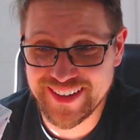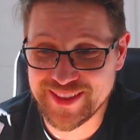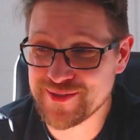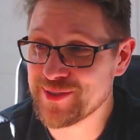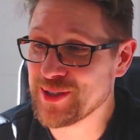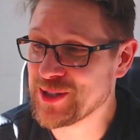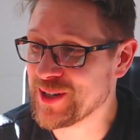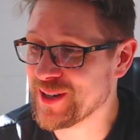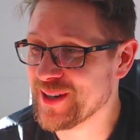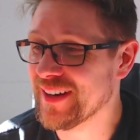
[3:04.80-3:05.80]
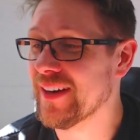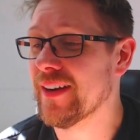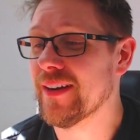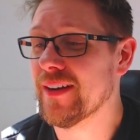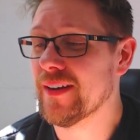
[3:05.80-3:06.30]
in the future
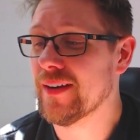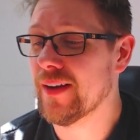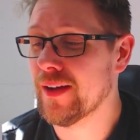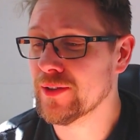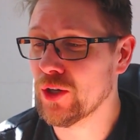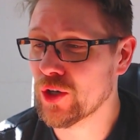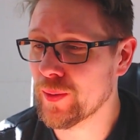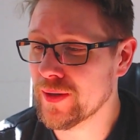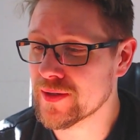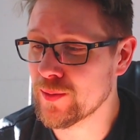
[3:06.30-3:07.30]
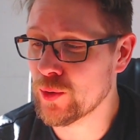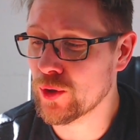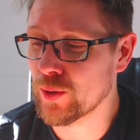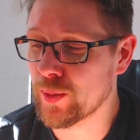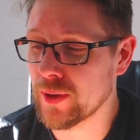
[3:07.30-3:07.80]
I'll talk about it
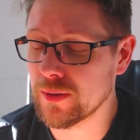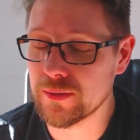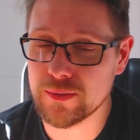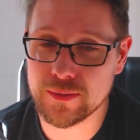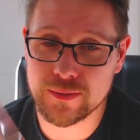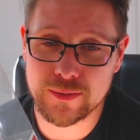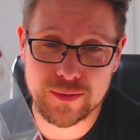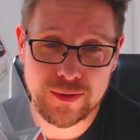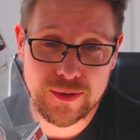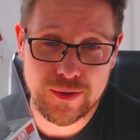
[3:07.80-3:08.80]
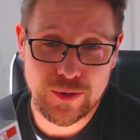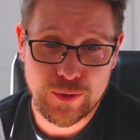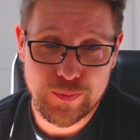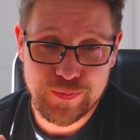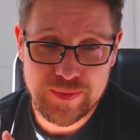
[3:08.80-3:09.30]
more but
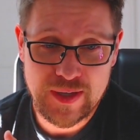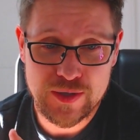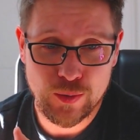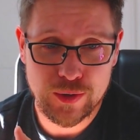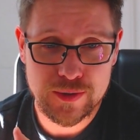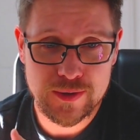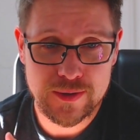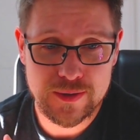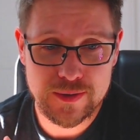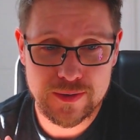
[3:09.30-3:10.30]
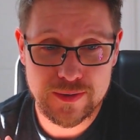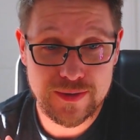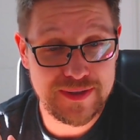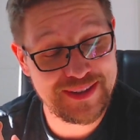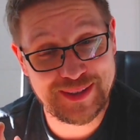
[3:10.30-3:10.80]
this was
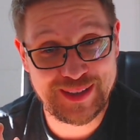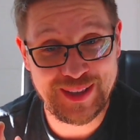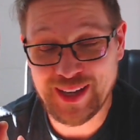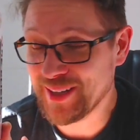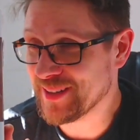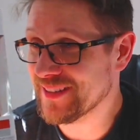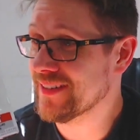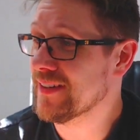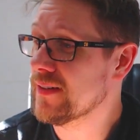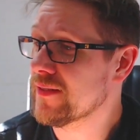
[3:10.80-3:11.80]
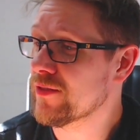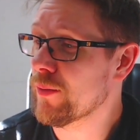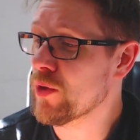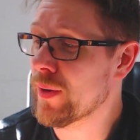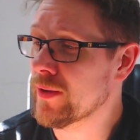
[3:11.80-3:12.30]
the client
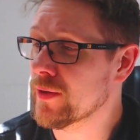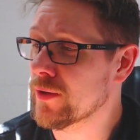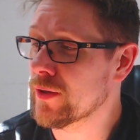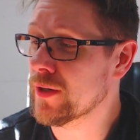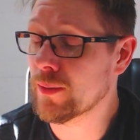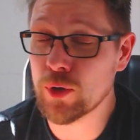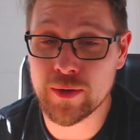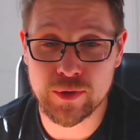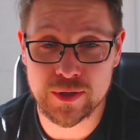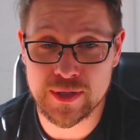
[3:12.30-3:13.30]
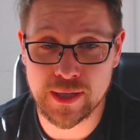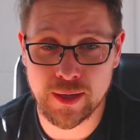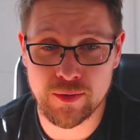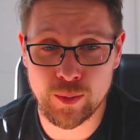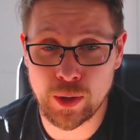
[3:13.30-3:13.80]
from the Mandalorian. I'm not even going to take it
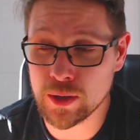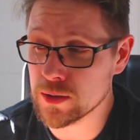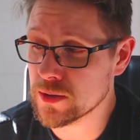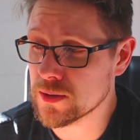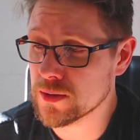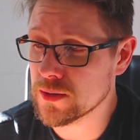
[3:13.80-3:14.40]
out of the box.